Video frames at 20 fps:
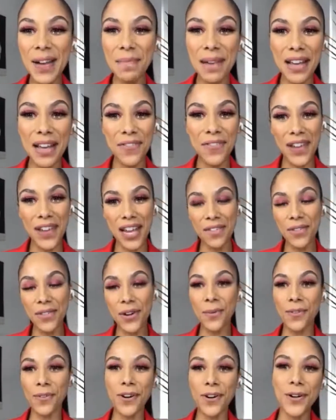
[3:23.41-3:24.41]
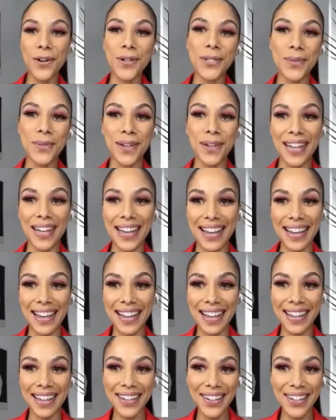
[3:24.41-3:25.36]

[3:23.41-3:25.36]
my favorite roles were like,